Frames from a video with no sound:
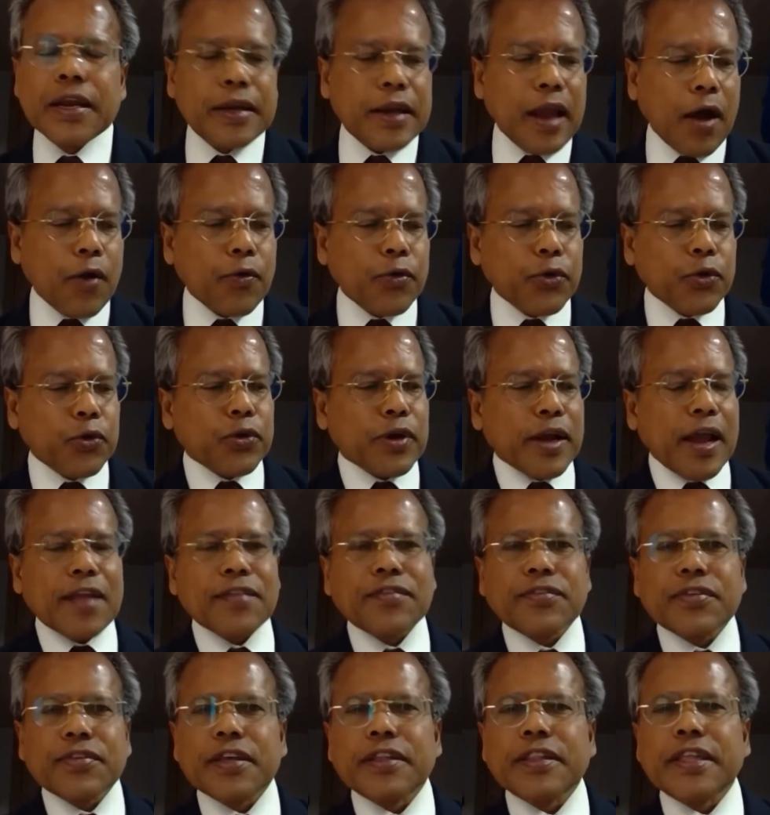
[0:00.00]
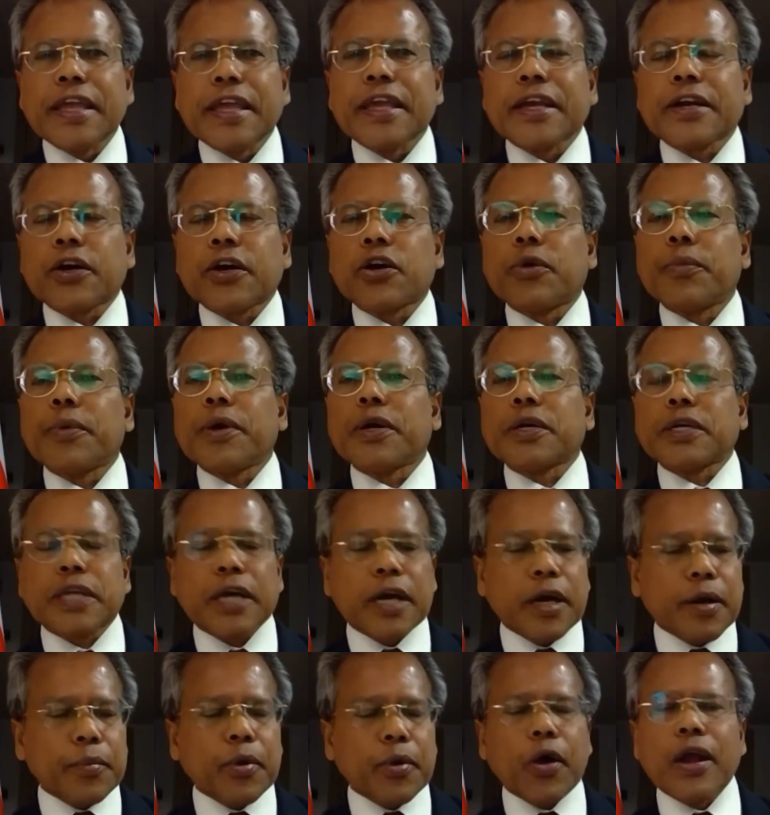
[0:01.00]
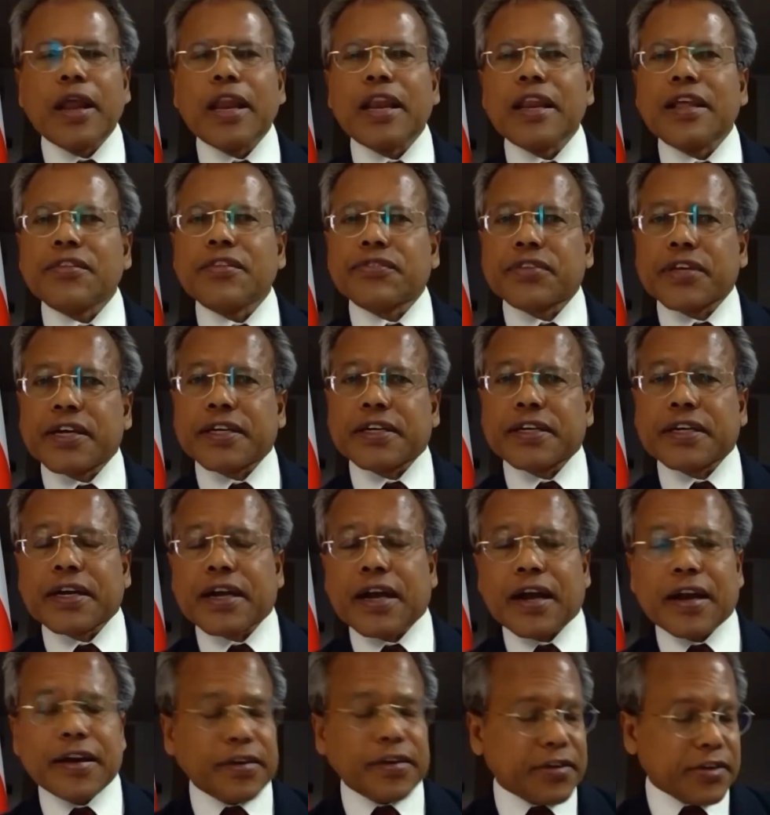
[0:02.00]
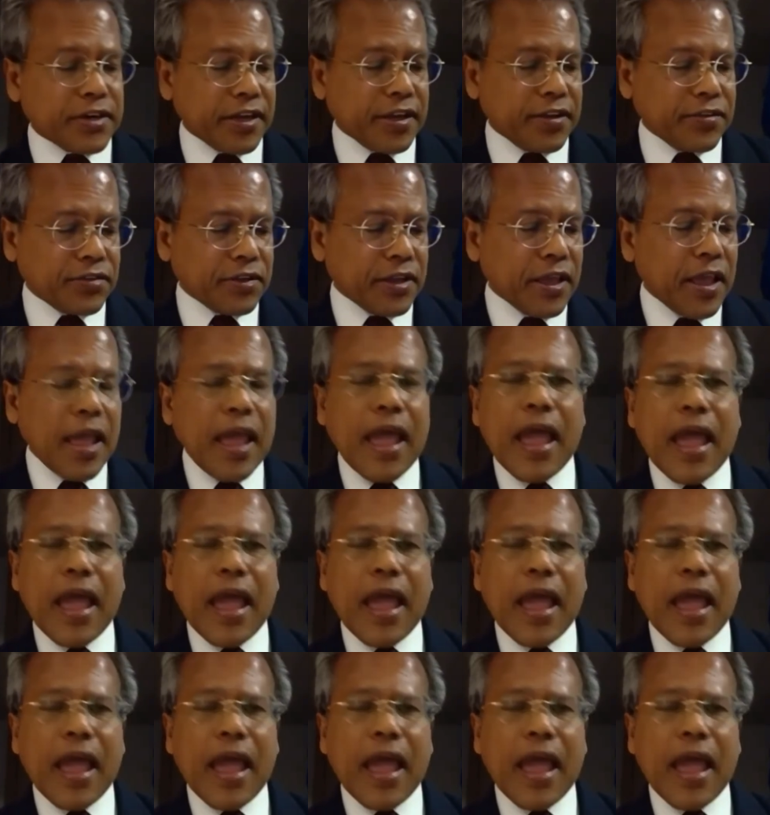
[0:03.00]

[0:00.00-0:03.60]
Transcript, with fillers: Now you can see the economic turmoil in certain countries.